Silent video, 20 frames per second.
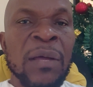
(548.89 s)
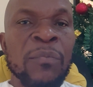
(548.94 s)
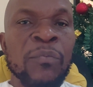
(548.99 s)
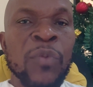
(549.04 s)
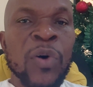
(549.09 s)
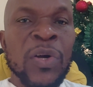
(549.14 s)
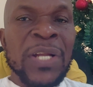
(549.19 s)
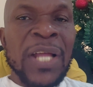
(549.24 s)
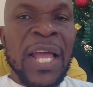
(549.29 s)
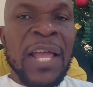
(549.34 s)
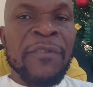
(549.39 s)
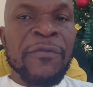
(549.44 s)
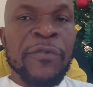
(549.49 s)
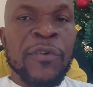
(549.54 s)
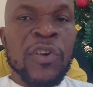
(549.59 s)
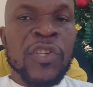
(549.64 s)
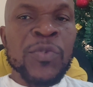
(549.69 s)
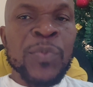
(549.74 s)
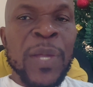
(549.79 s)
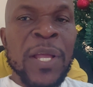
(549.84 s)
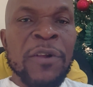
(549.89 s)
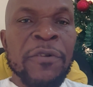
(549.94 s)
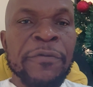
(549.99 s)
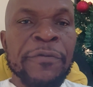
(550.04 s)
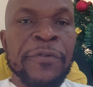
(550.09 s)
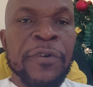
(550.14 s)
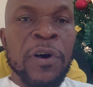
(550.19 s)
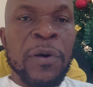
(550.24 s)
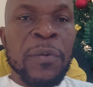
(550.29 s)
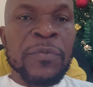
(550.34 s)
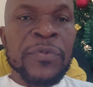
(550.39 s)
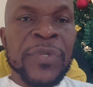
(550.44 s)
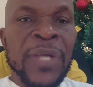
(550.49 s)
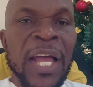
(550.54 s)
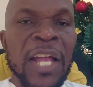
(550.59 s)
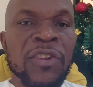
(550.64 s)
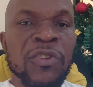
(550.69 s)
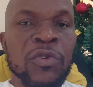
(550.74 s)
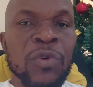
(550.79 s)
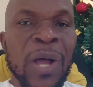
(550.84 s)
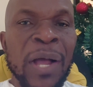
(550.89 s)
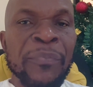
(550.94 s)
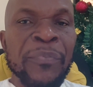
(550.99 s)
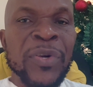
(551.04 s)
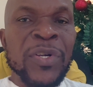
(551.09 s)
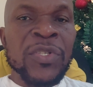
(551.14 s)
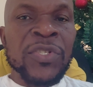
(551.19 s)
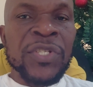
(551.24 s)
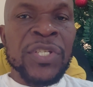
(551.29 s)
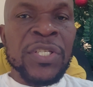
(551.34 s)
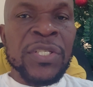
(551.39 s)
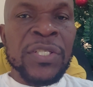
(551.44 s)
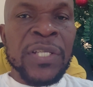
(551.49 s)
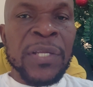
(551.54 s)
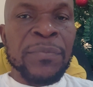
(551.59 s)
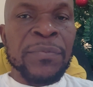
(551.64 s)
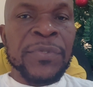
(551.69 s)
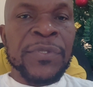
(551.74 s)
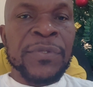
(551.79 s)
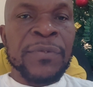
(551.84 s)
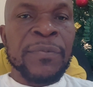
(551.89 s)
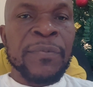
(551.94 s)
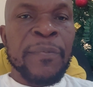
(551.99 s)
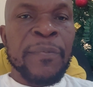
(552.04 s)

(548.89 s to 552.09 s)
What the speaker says: border enforcement reforms, and new appeal systems.